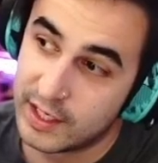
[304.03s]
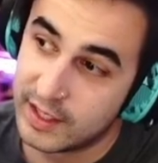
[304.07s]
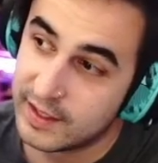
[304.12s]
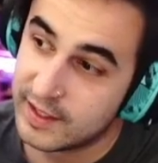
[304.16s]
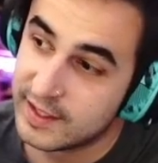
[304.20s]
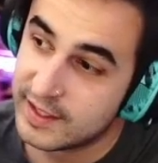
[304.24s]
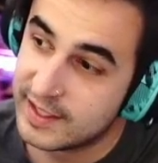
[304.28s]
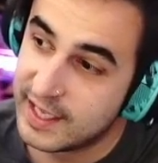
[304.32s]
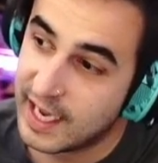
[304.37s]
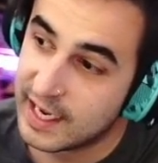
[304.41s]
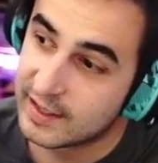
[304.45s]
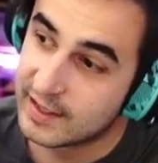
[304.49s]

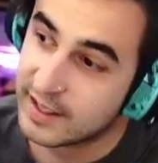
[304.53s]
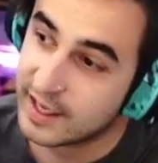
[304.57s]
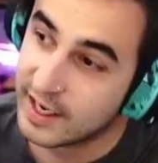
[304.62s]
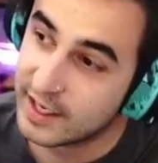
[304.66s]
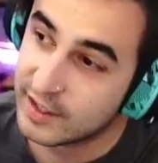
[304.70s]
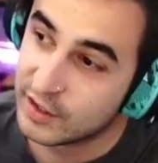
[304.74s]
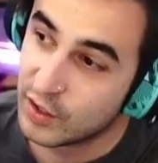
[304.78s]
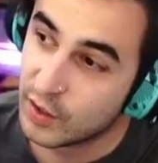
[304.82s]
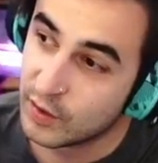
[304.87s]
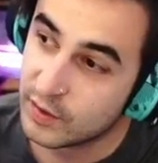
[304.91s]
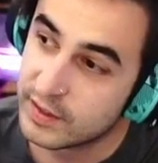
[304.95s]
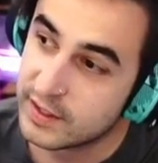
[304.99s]
this deck that I
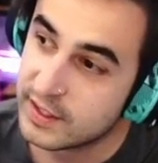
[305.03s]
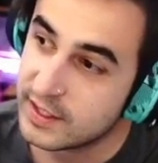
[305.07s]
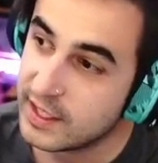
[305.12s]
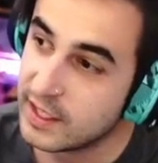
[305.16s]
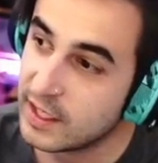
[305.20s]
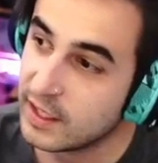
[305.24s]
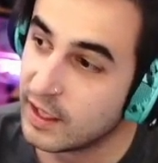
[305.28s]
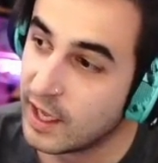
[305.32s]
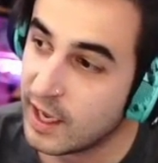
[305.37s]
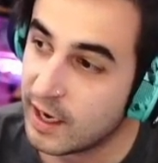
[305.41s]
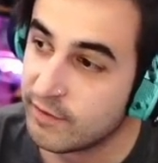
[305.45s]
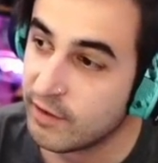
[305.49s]
don't see
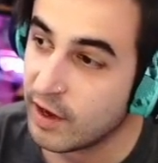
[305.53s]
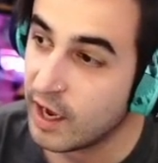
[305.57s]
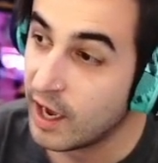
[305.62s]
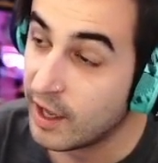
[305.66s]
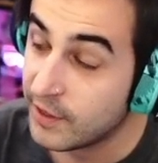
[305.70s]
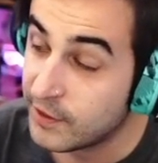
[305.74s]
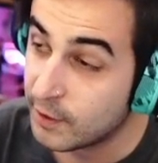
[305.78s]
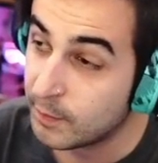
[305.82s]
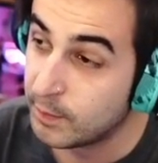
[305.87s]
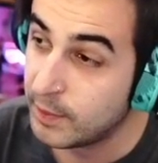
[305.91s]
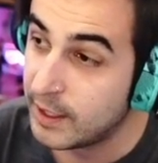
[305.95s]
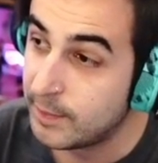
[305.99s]
a lot of
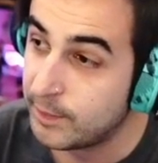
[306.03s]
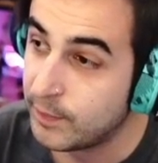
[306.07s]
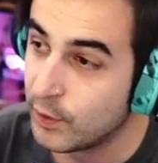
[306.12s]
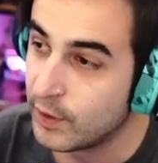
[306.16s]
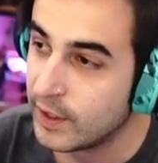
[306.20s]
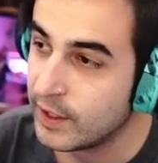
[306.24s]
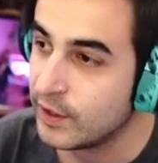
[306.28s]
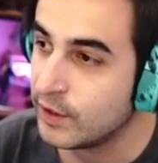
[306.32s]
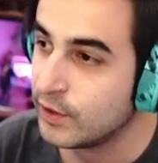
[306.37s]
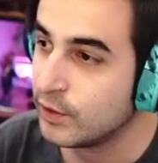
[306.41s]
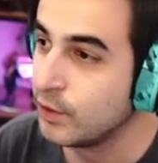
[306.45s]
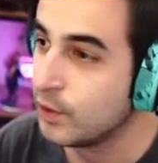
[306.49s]
other people
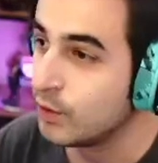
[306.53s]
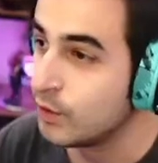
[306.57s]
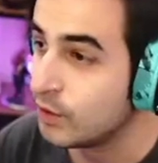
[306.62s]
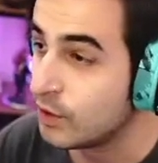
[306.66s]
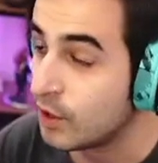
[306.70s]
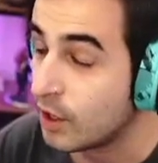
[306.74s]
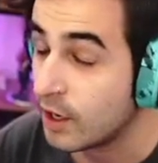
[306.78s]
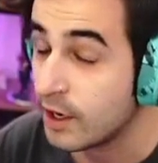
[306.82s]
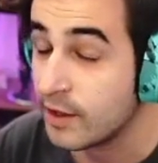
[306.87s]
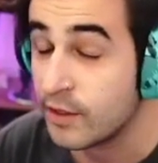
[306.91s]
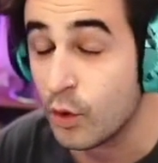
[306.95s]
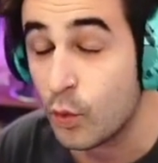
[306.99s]
include
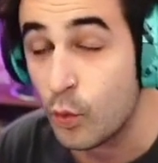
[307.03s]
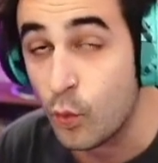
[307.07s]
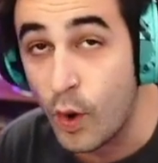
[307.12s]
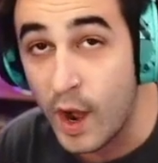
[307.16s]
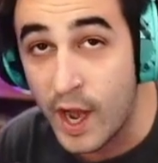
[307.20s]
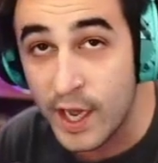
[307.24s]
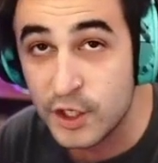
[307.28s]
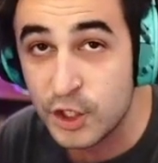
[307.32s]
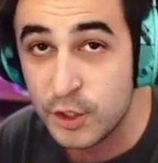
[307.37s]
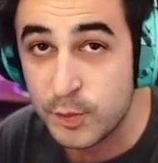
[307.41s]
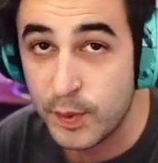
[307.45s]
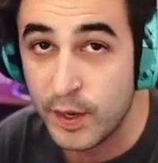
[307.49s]
are the
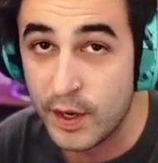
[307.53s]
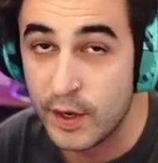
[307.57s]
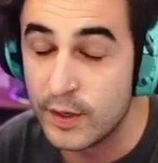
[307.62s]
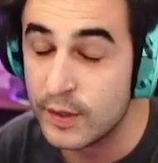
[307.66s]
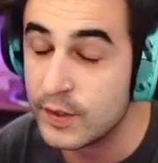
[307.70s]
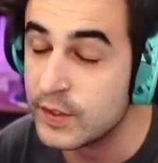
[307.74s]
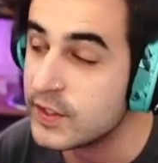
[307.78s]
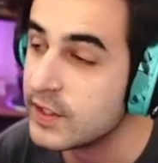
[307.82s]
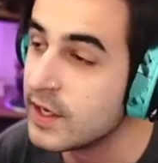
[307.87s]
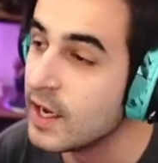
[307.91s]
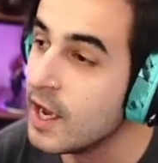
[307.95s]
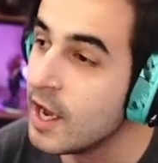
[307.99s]
watch
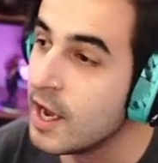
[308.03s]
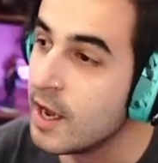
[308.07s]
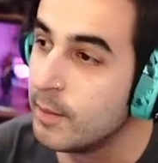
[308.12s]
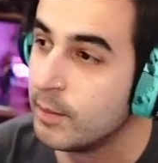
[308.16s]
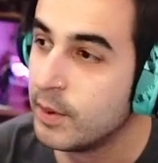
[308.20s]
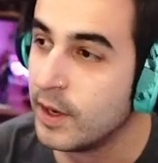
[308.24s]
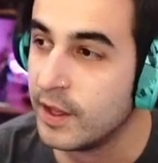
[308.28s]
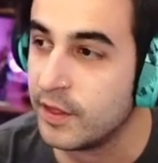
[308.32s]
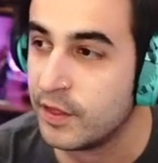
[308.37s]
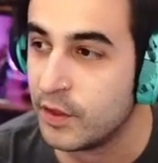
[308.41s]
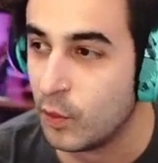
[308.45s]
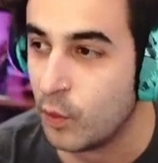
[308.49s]
posts,
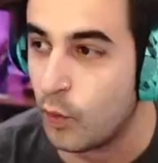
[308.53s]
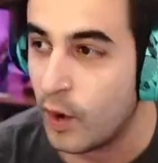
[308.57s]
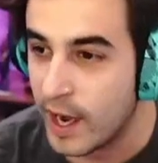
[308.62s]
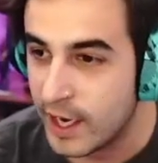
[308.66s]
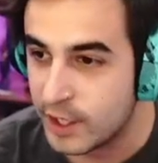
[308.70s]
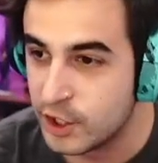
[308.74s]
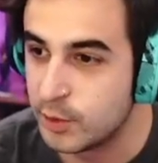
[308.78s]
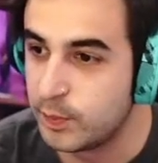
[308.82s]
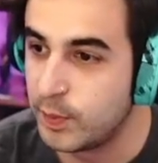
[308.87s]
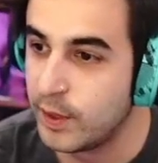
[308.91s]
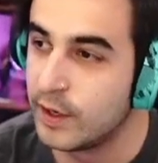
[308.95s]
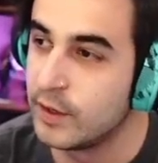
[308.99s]
but the
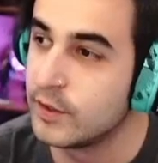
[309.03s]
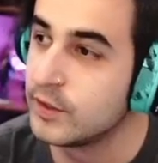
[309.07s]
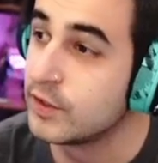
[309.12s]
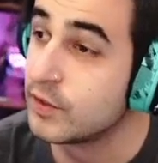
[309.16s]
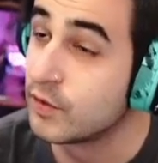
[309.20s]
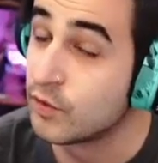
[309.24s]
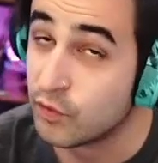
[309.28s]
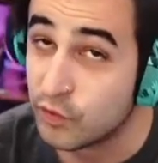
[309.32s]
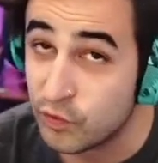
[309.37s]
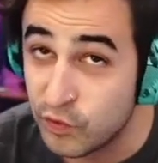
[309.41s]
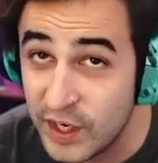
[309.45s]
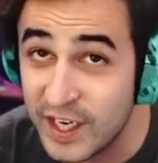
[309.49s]
watch posts
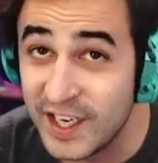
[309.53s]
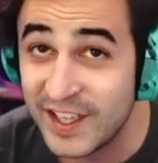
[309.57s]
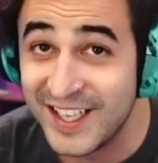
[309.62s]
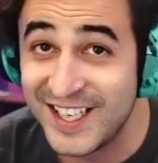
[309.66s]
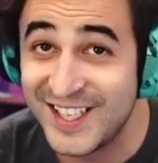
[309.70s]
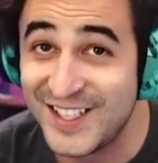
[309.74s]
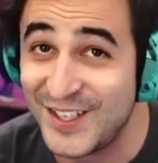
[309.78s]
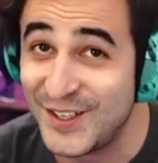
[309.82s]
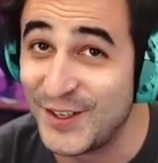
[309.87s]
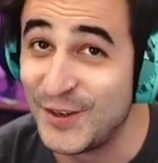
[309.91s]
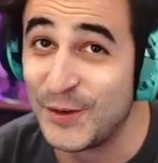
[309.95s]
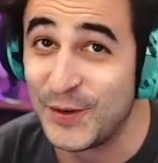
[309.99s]
really
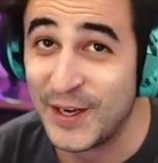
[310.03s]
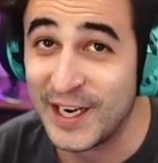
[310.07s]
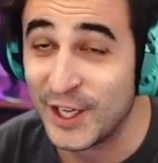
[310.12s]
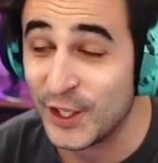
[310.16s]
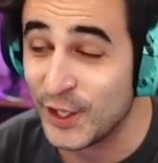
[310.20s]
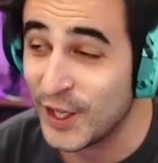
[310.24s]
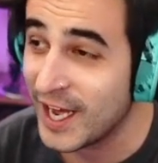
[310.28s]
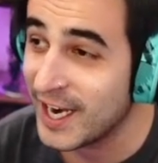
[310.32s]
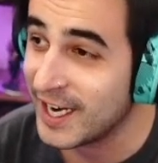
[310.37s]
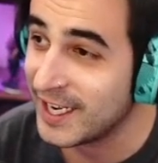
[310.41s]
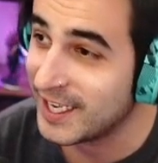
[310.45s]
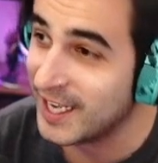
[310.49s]
do win a
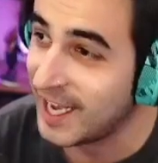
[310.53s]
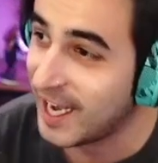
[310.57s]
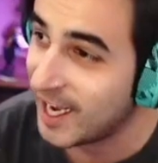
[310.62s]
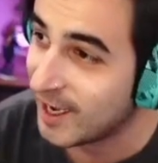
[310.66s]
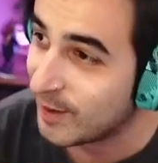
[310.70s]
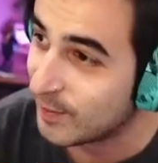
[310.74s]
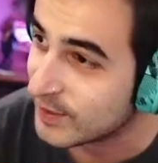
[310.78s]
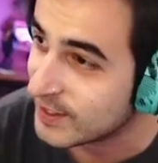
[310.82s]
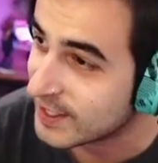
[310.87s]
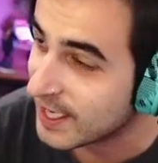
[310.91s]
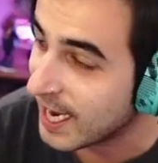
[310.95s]
lot of games.